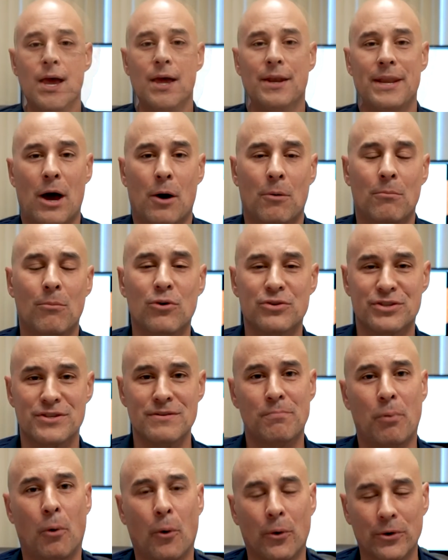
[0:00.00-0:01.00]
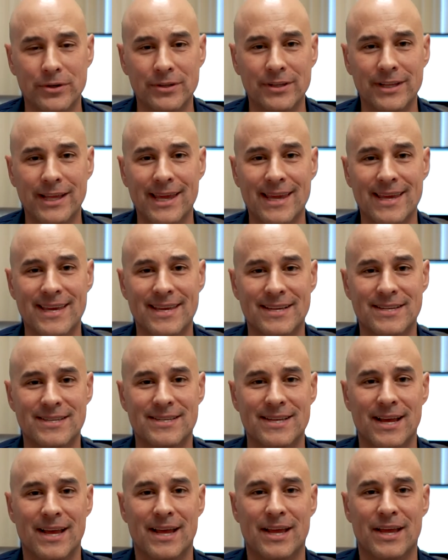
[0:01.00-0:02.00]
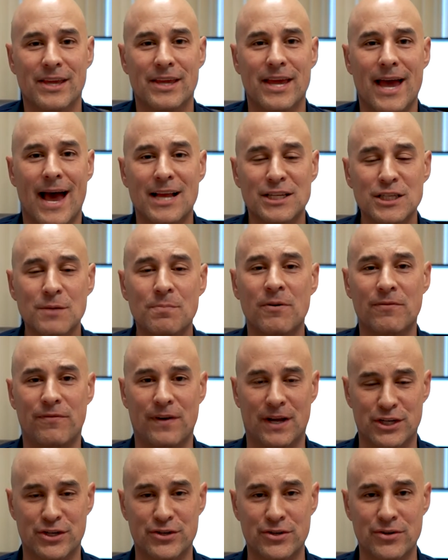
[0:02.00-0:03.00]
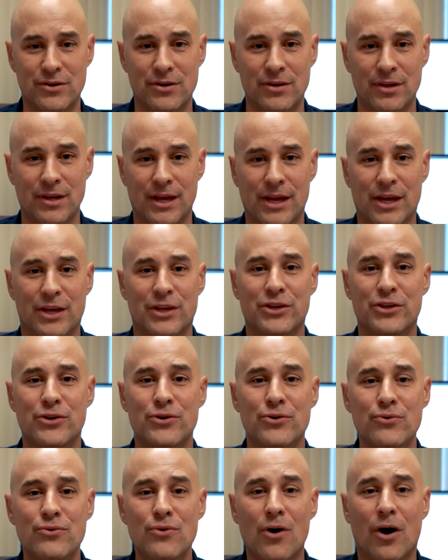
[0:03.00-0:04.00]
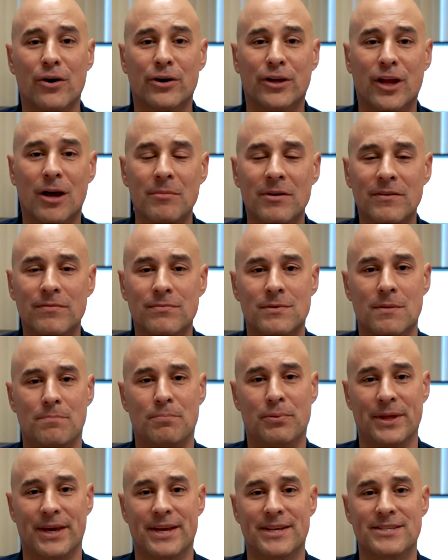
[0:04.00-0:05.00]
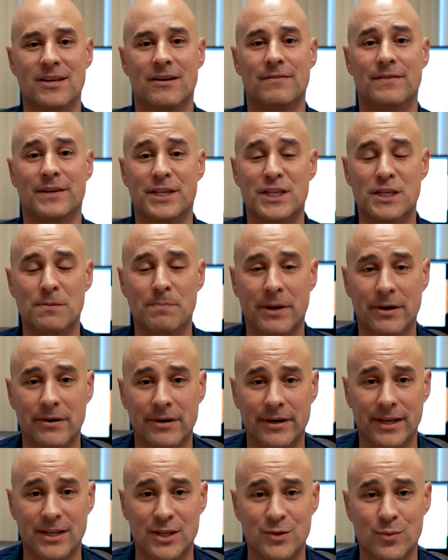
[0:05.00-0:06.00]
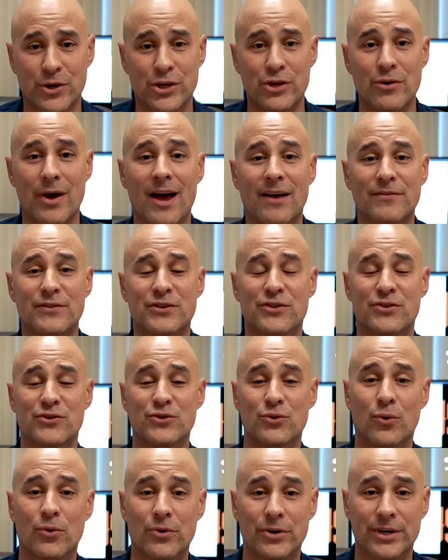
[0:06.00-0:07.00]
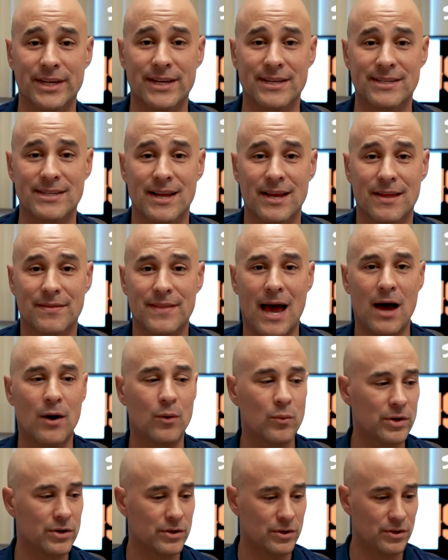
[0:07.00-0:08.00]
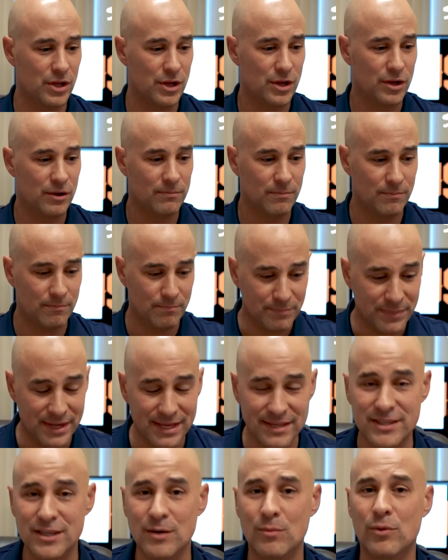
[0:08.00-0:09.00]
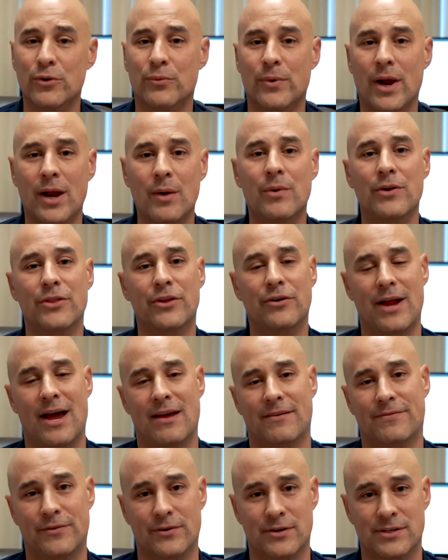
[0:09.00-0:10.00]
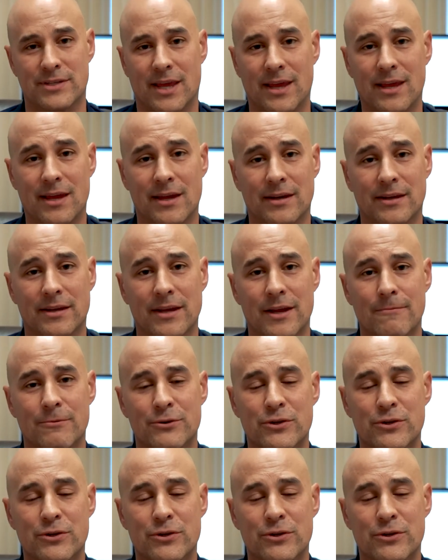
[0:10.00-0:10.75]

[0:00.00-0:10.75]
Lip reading: Now, most importantly is, as a professional, you are coming from a place of experience where you have stories that will meet someone right where they're at firsthand.